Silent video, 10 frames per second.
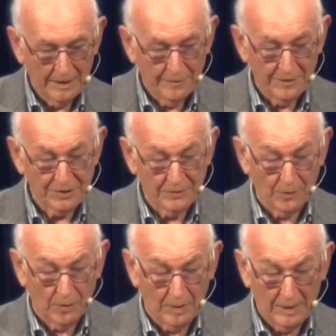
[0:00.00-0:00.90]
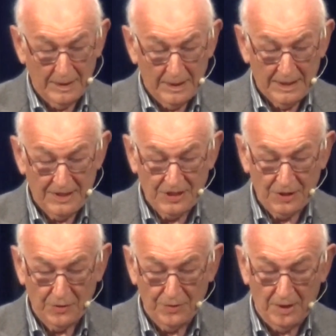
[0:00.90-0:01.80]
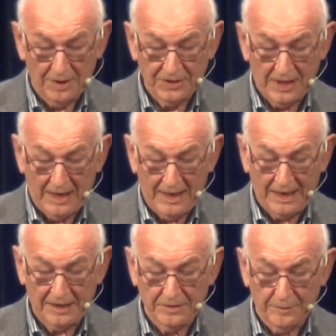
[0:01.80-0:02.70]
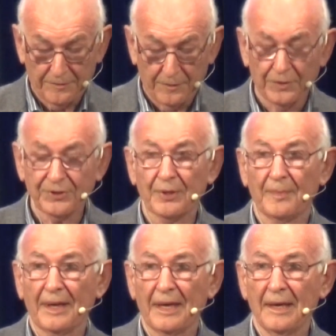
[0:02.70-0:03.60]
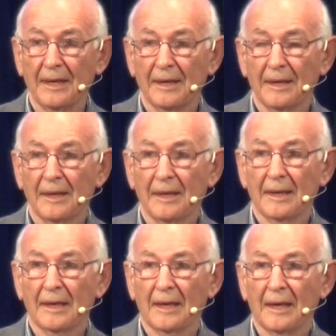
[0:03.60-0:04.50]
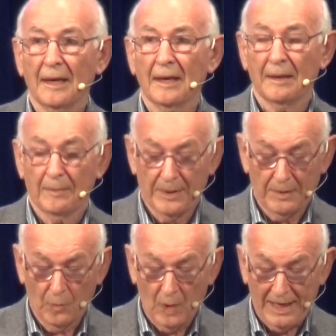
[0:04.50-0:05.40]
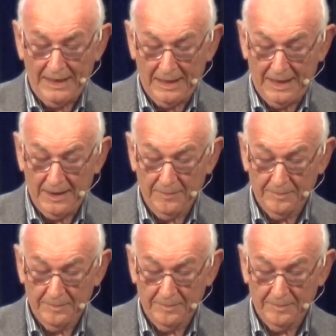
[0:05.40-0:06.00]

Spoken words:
First of all, he says you're not to act forcibly, but willingly.